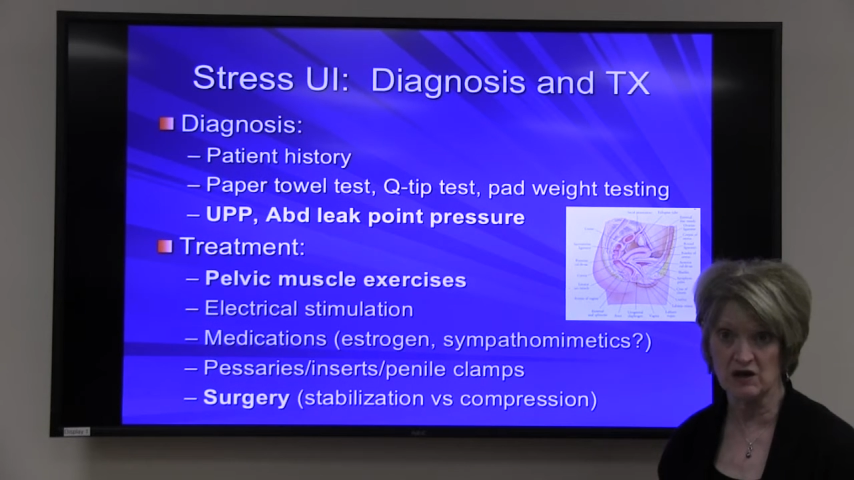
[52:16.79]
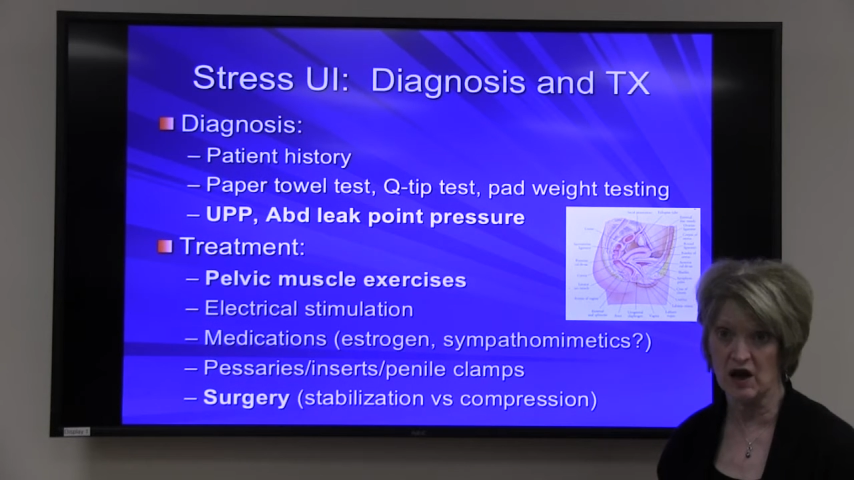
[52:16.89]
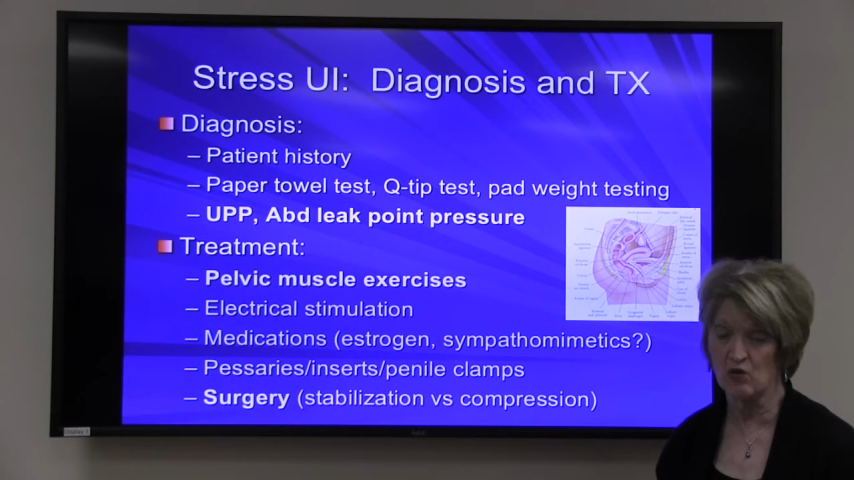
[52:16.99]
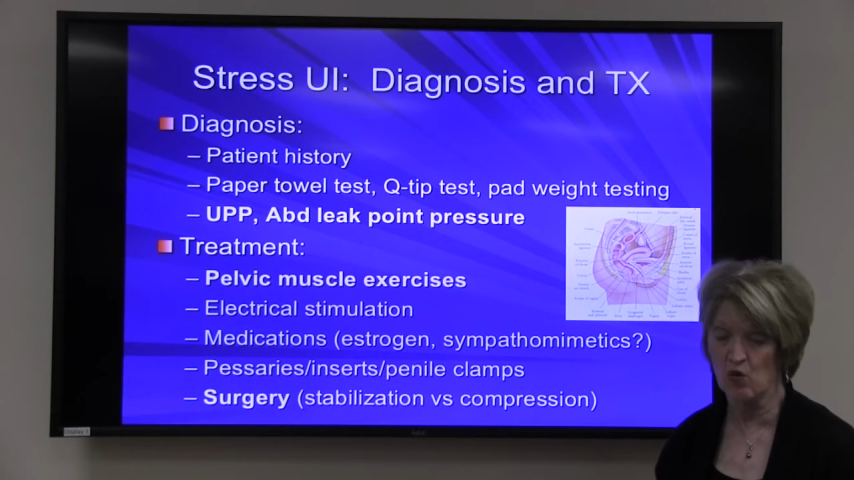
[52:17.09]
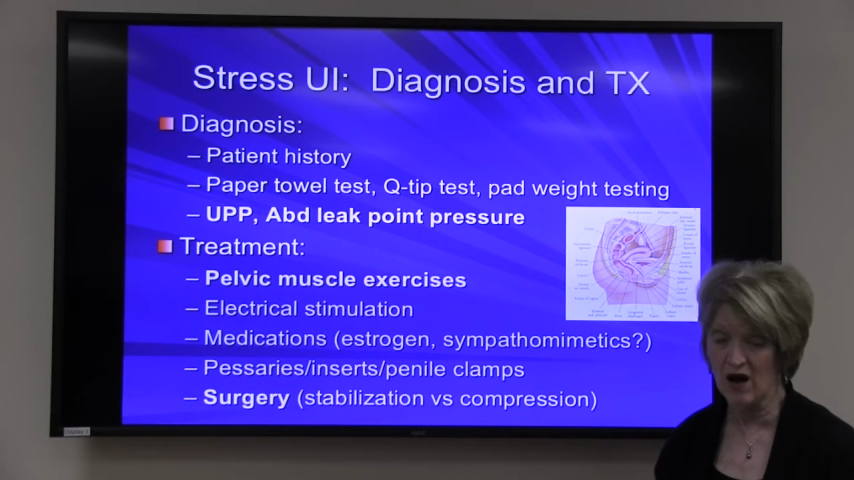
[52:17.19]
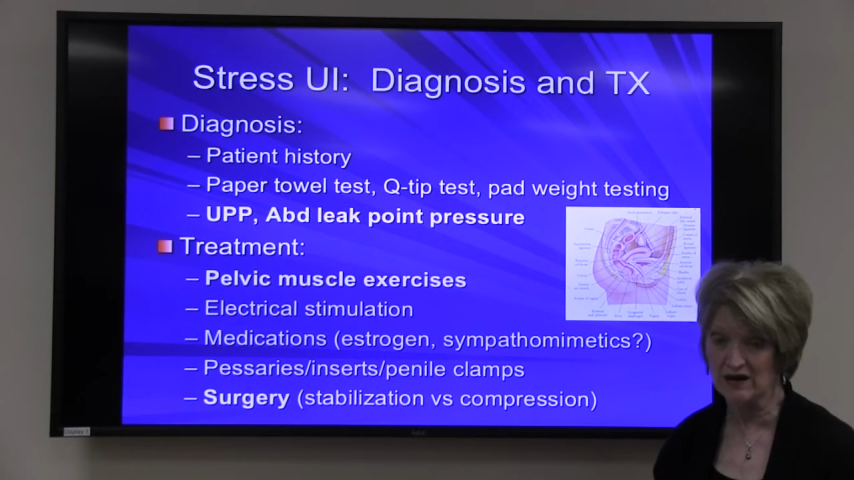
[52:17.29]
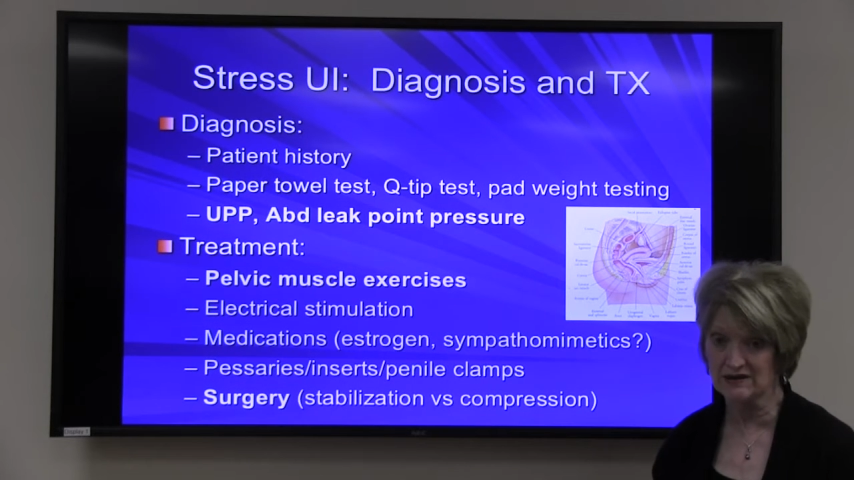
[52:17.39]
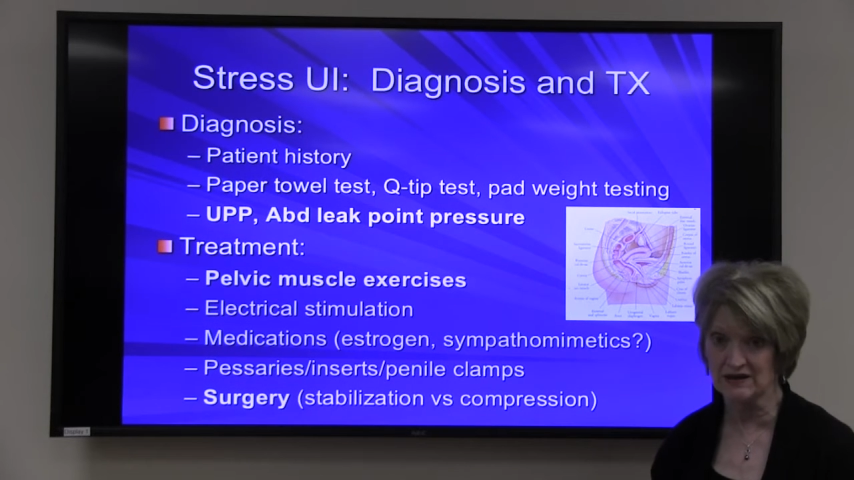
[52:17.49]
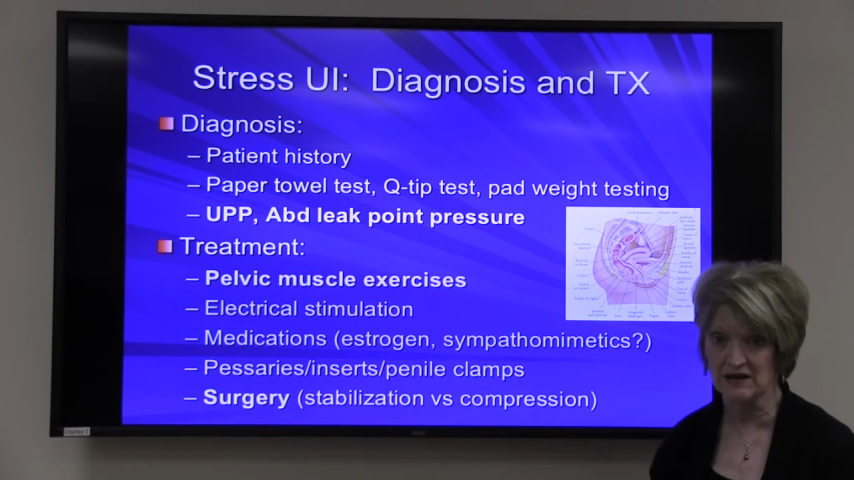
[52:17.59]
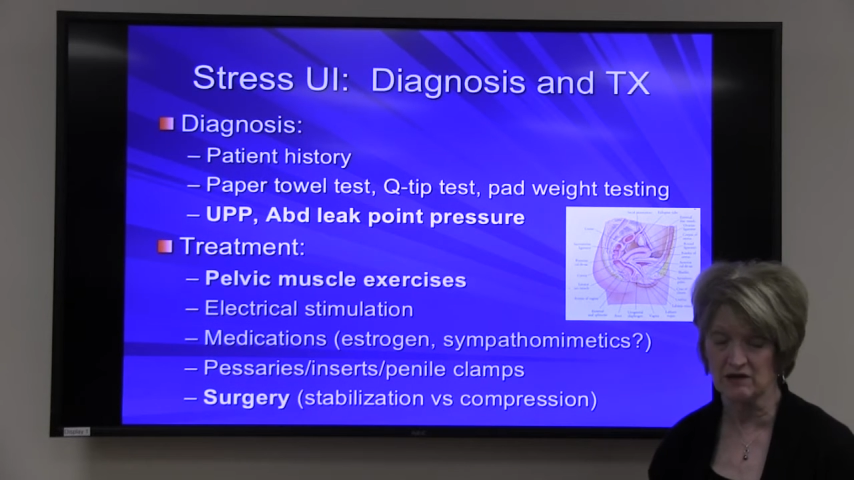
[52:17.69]
Not
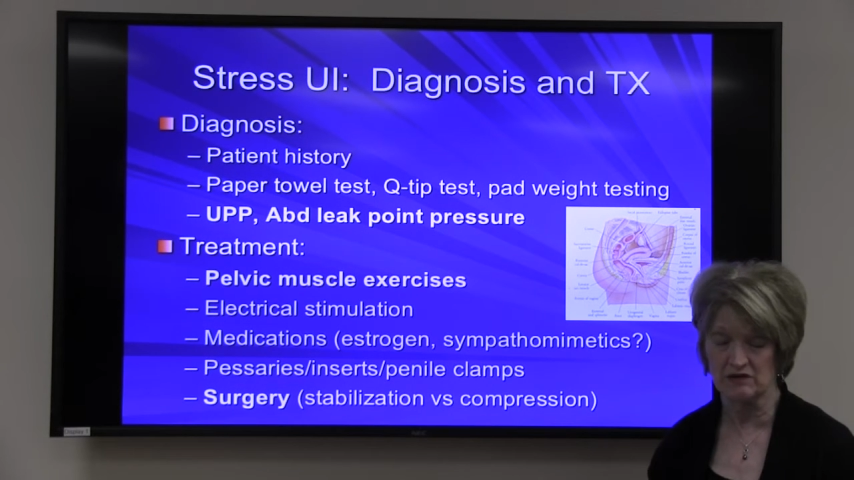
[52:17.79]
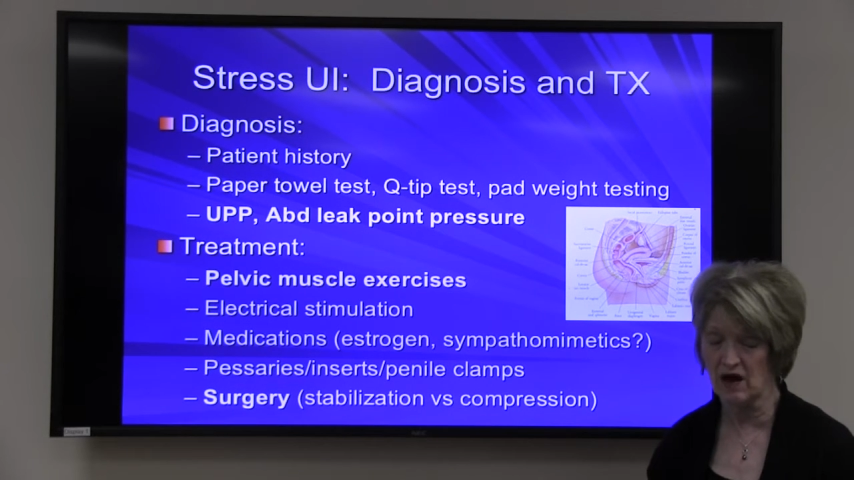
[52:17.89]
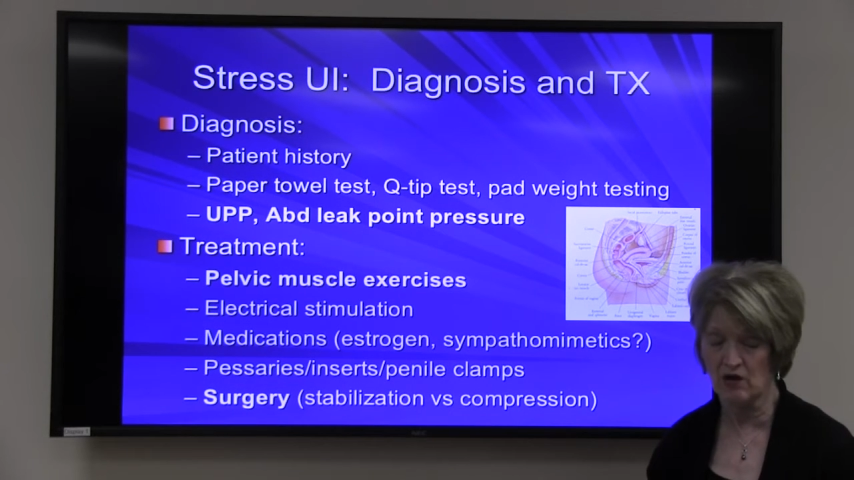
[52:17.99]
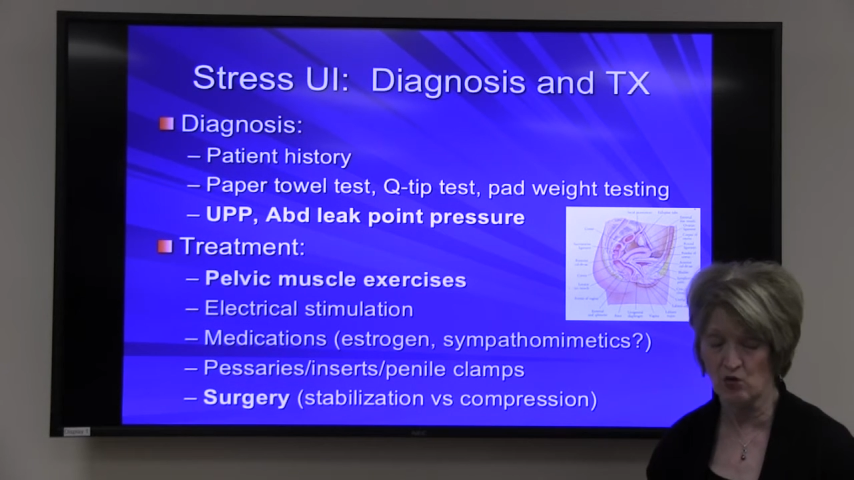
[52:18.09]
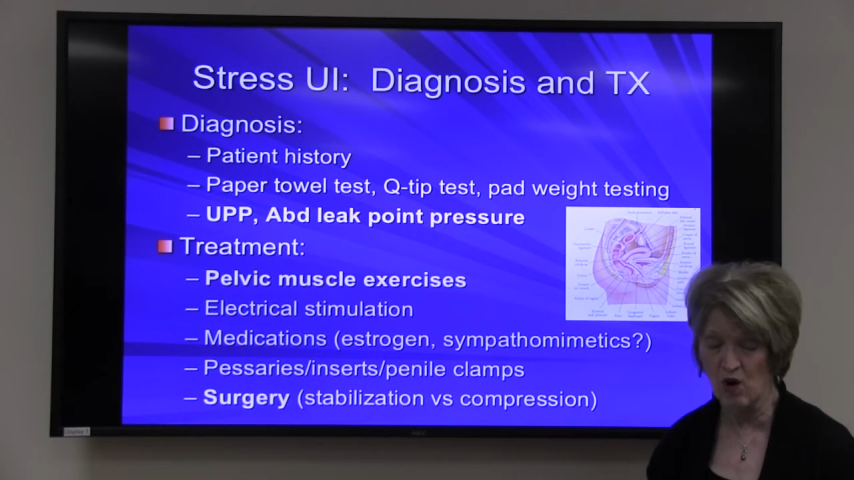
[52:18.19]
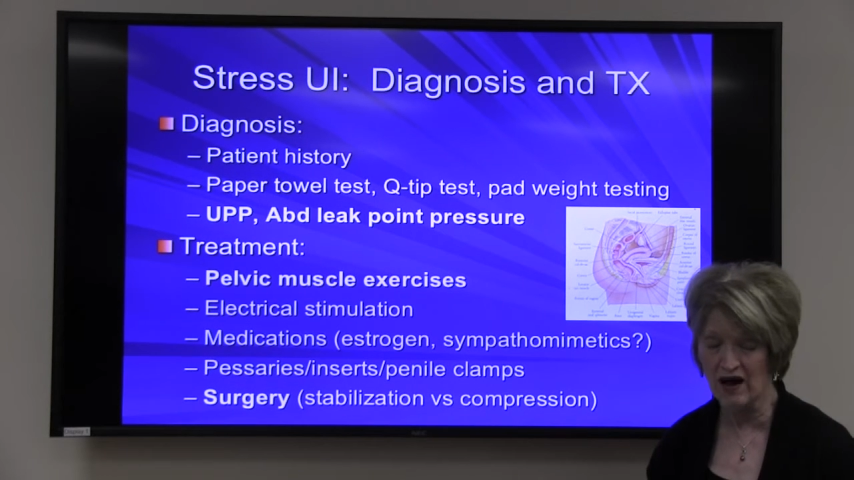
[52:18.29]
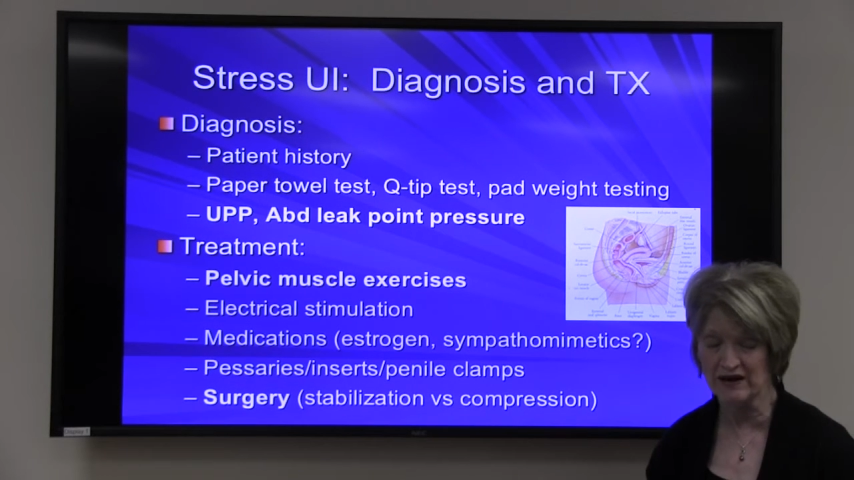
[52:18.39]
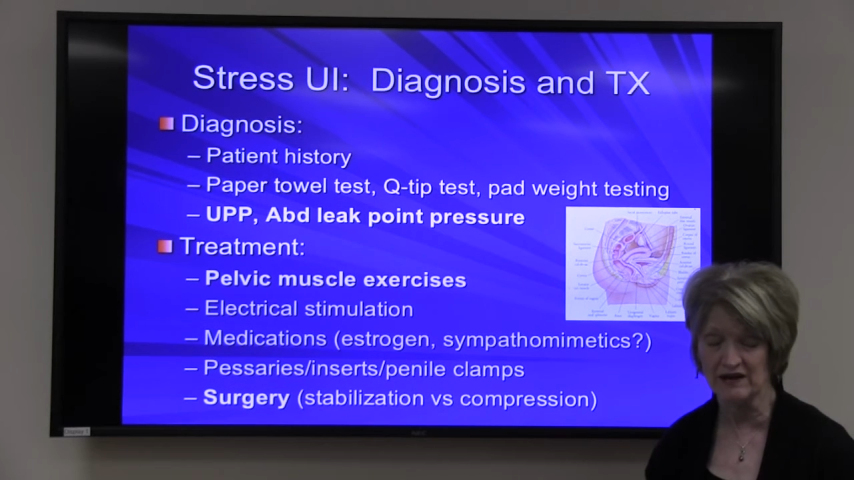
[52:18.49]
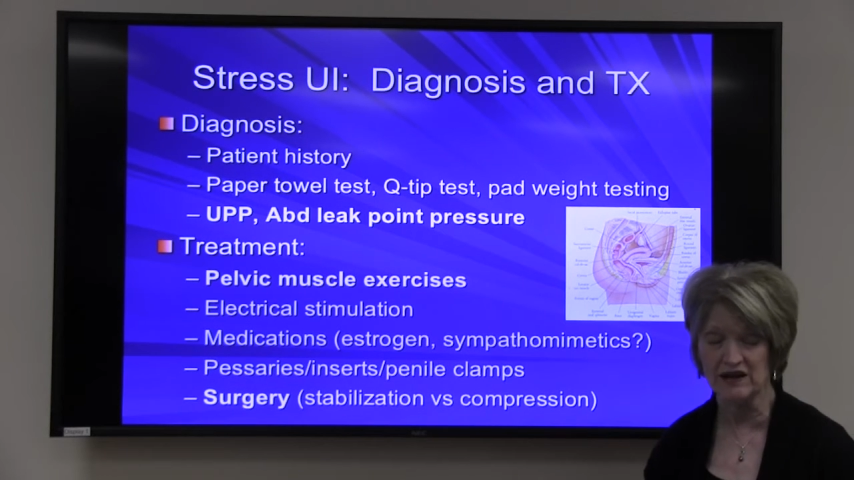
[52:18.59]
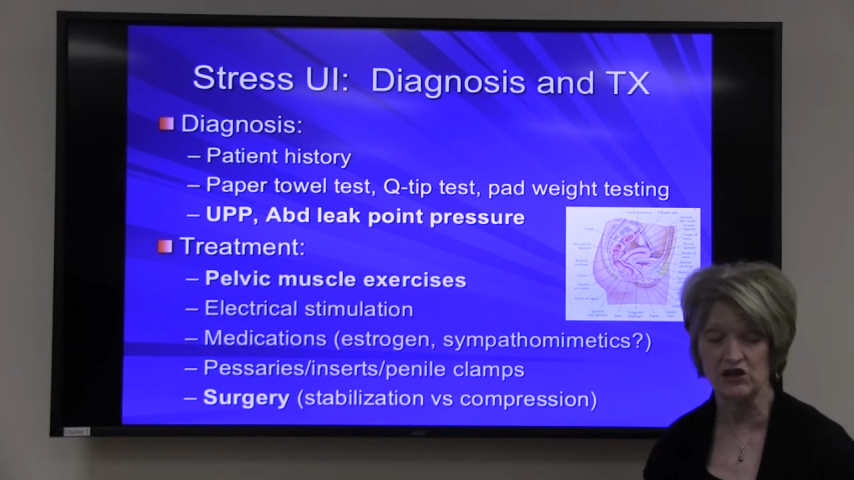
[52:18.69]

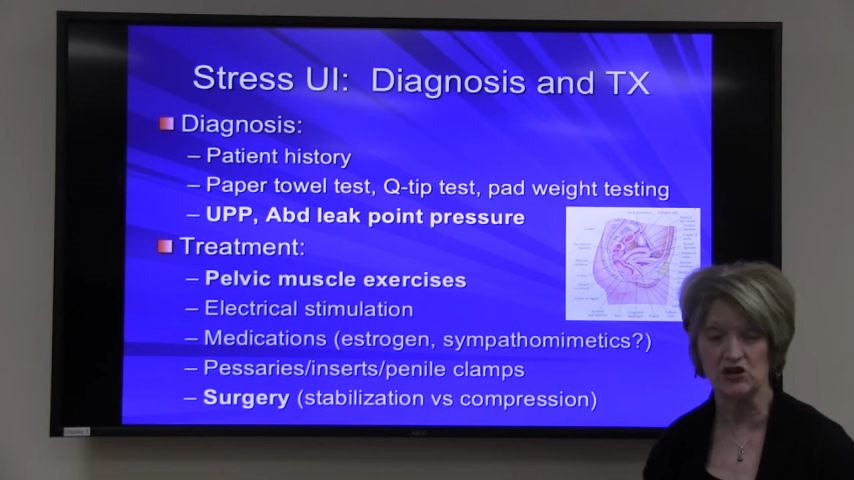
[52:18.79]
widely